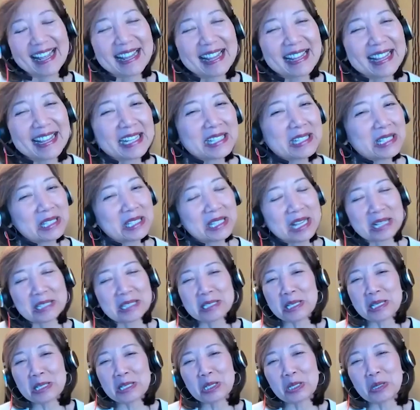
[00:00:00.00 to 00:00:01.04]
That's
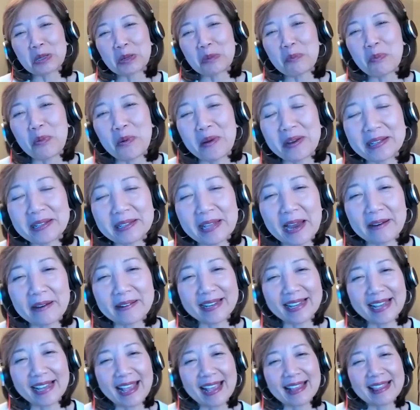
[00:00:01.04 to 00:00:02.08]
such a good point,
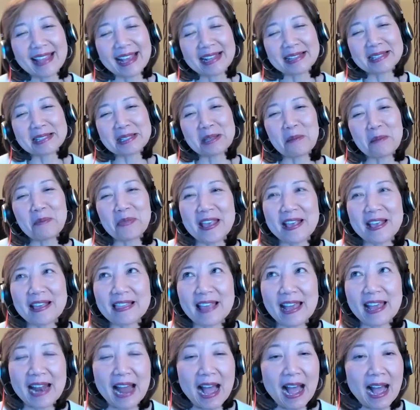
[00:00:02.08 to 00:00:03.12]
Larry. And that's something
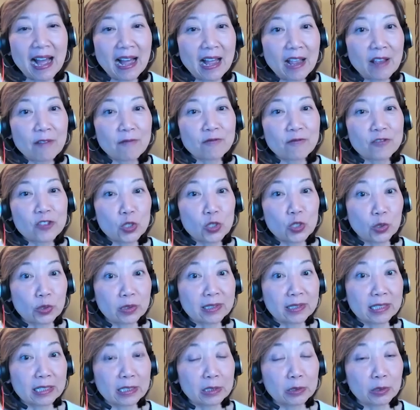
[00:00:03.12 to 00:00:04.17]
that I've
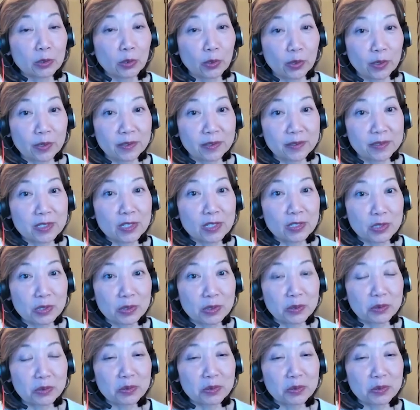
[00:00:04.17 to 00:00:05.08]
certainly learned to do